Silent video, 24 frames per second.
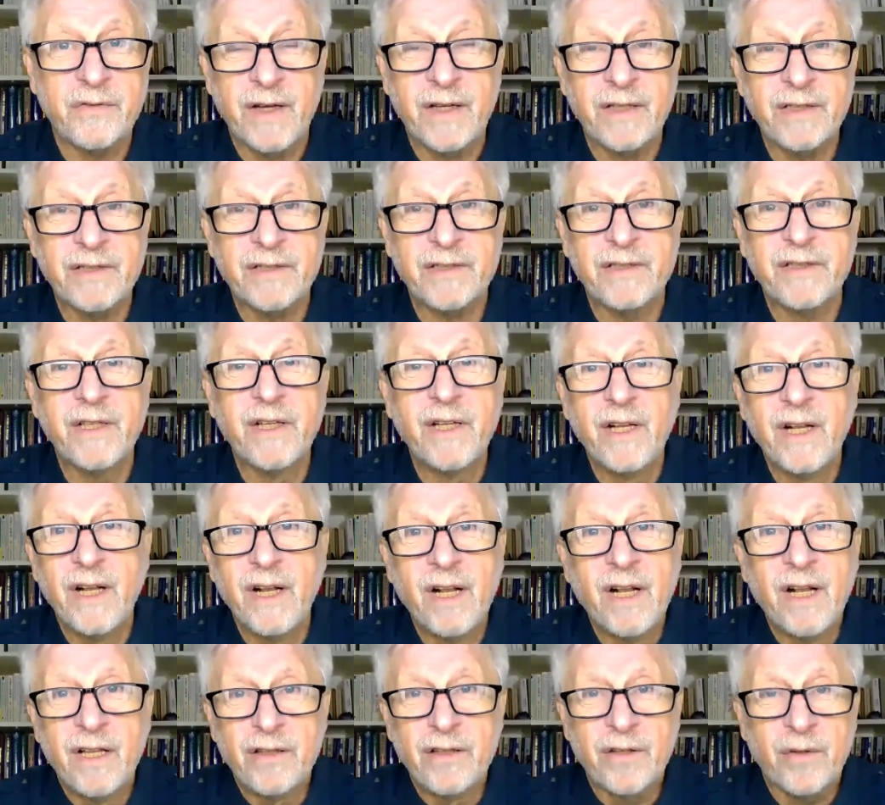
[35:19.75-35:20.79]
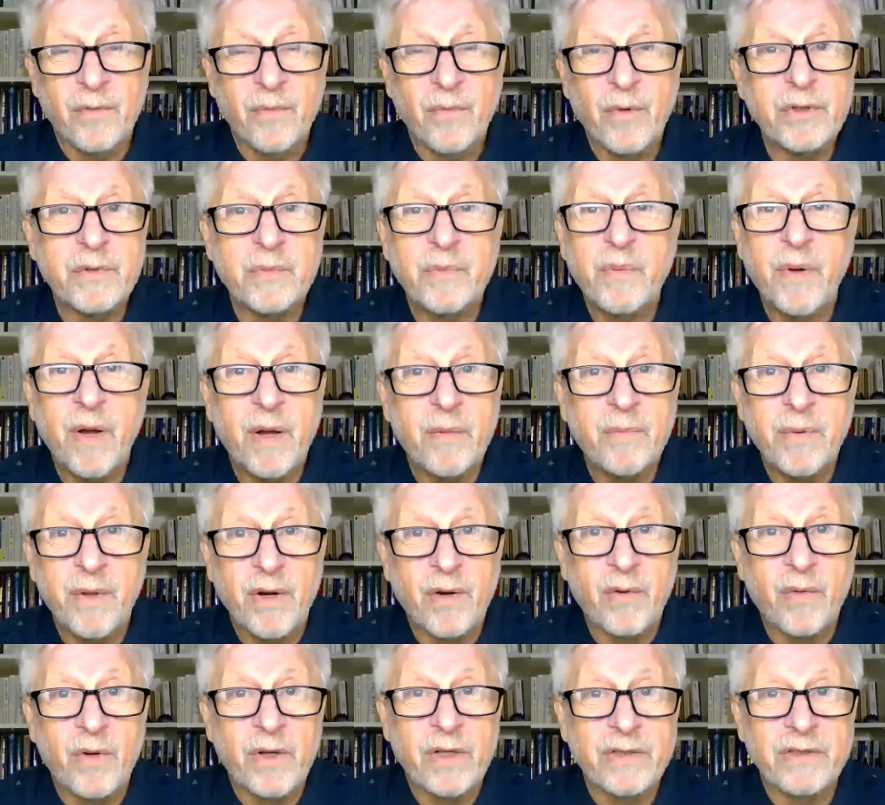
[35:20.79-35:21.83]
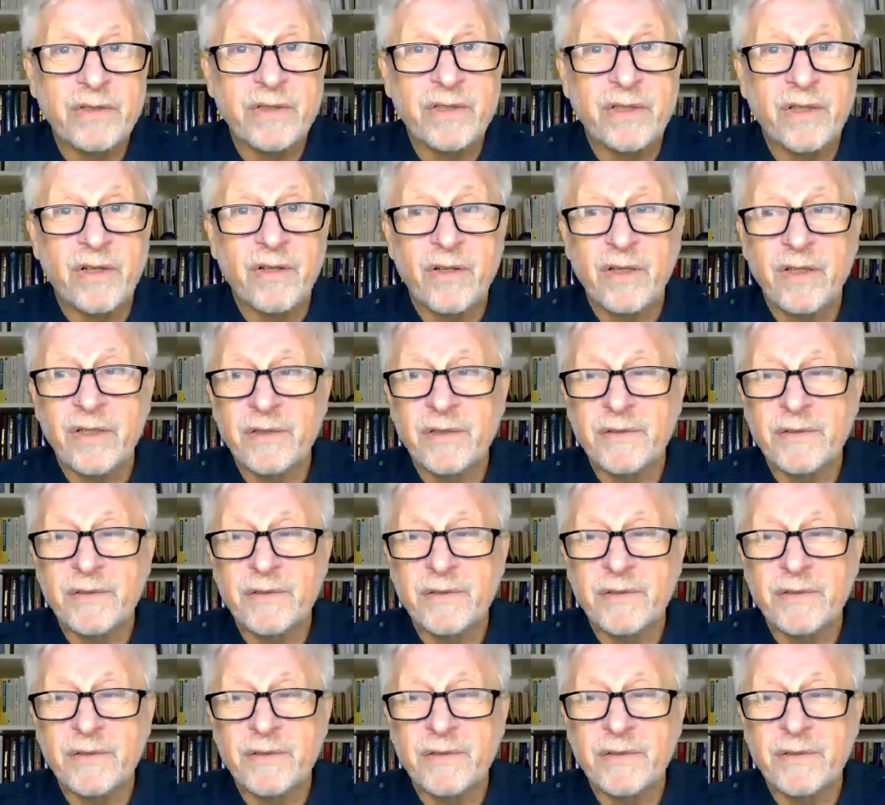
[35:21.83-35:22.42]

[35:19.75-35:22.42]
proteins, lipase will do that to fats.